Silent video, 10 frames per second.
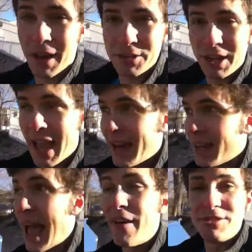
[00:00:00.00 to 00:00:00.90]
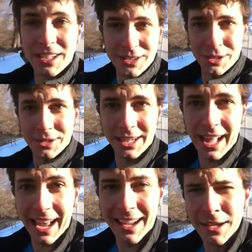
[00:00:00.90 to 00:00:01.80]
out she had a half-sister
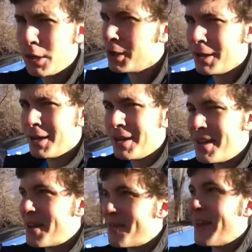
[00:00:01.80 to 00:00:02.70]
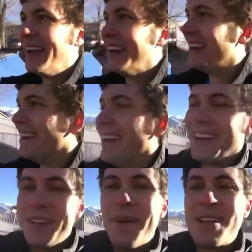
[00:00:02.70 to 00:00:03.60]
today. Can
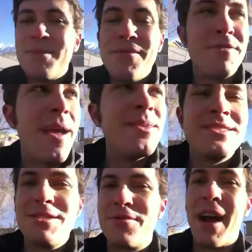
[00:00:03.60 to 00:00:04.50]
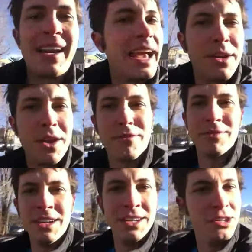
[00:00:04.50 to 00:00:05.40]
you imagine being famous and just finding out you
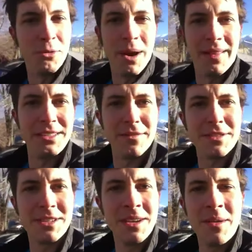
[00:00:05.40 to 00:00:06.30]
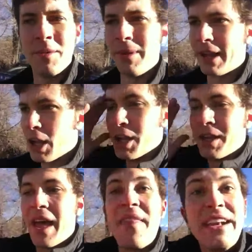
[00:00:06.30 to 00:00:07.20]
have new relatives? People are like,
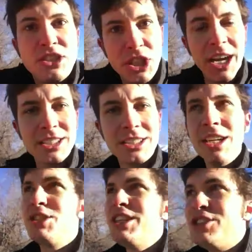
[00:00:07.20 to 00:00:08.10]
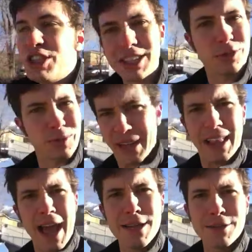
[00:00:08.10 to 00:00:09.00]
and she just
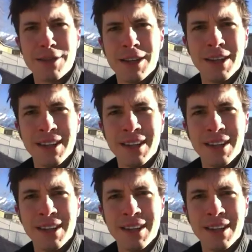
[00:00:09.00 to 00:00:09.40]
realized